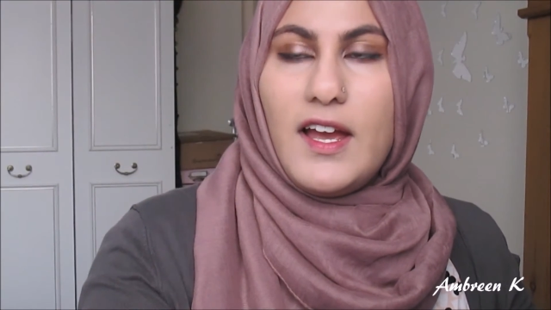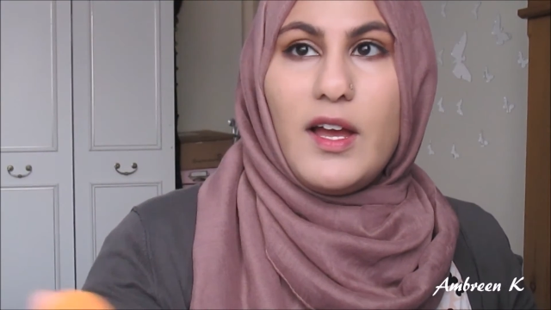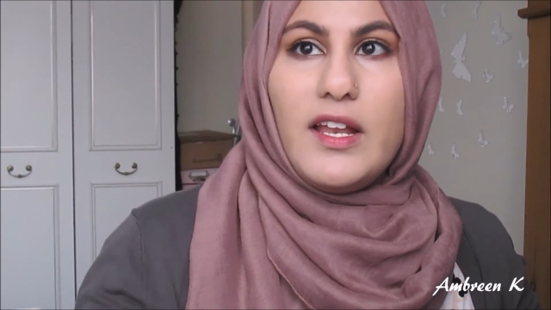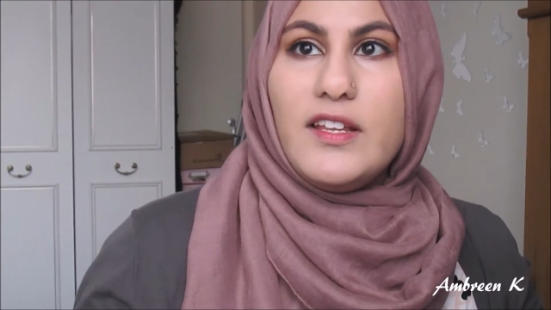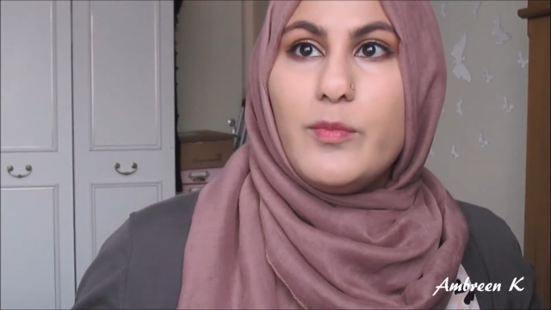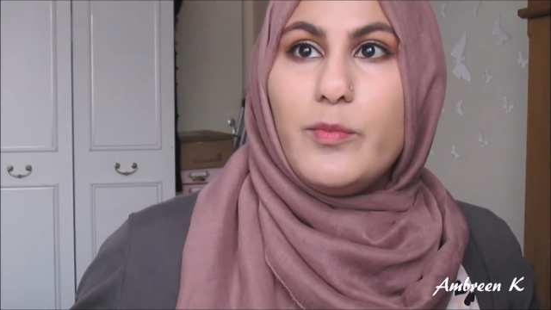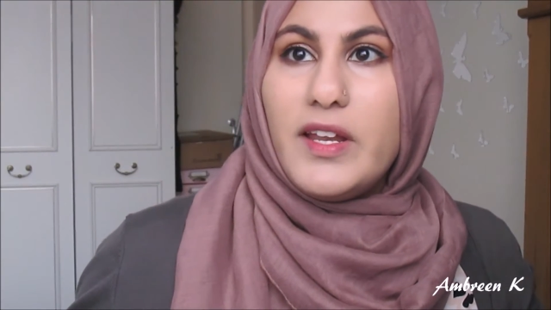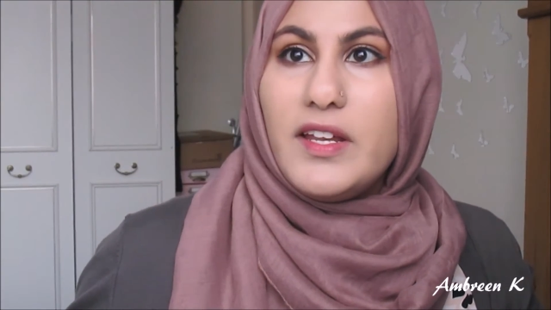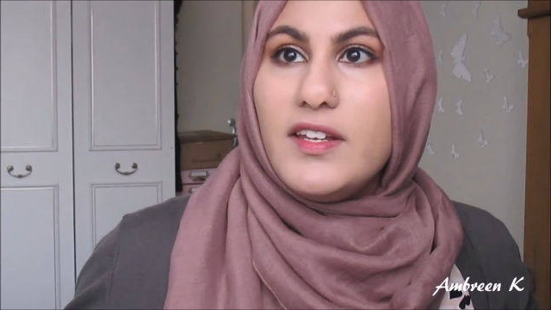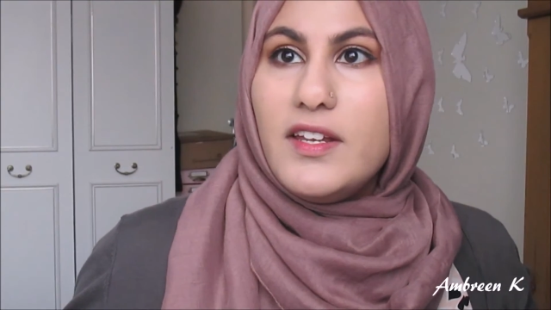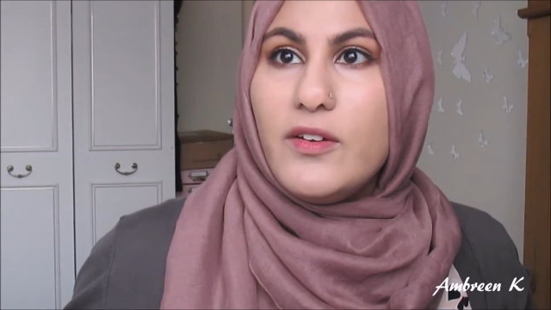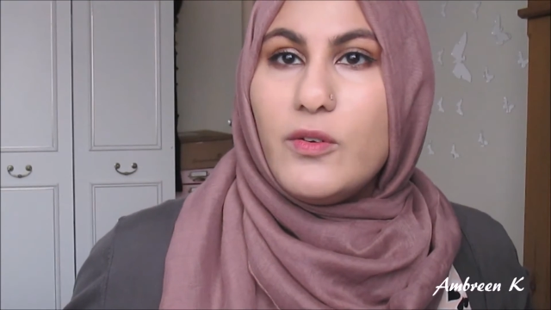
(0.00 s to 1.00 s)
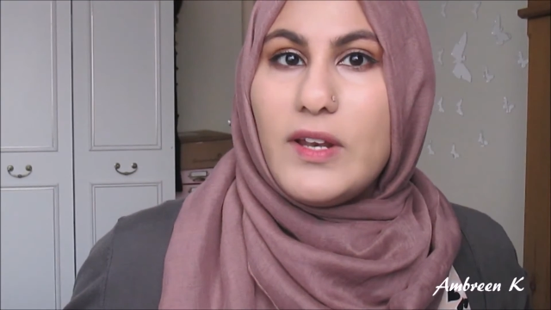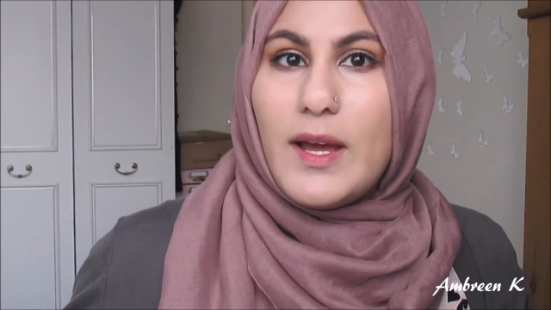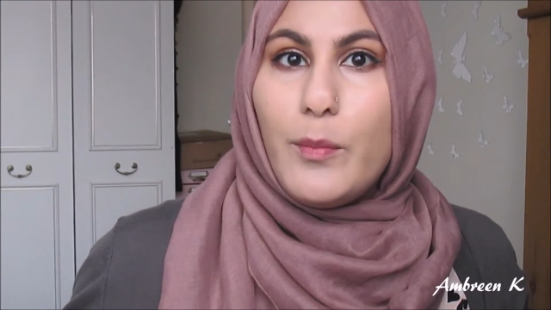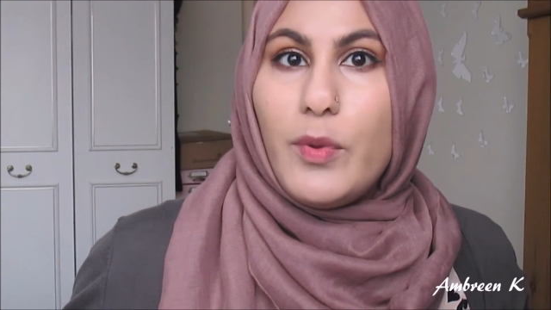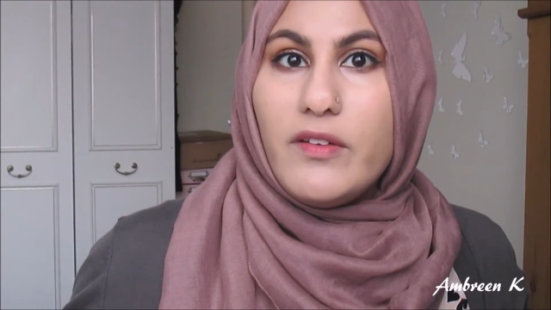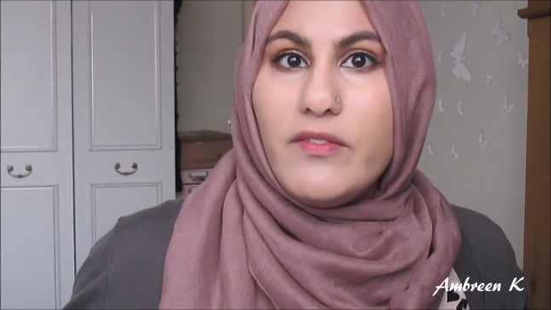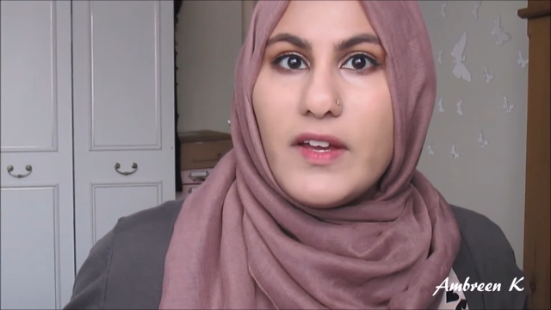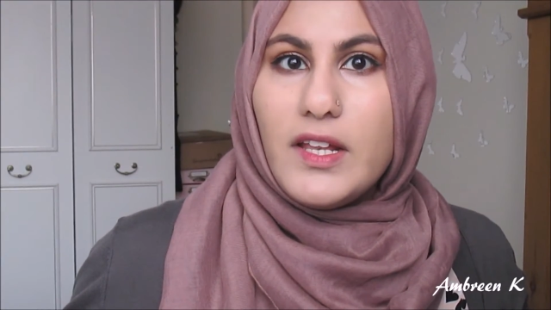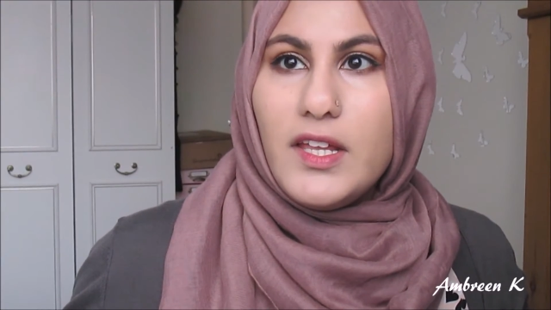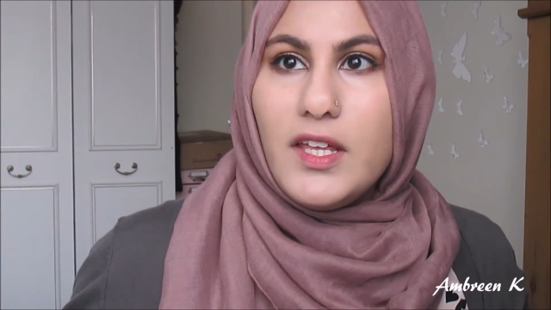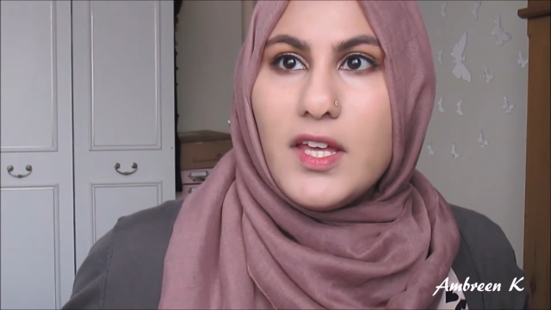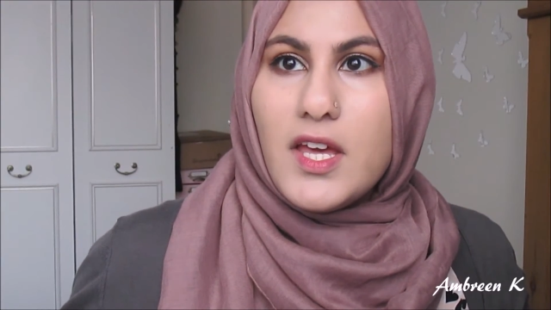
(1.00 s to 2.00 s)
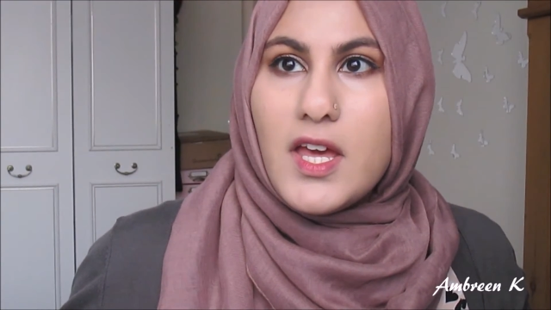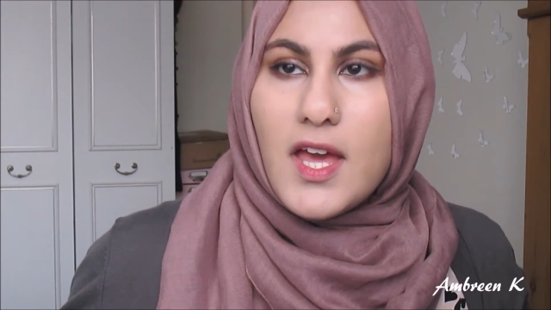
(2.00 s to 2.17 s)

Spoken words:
And it's blended it all out perfectly.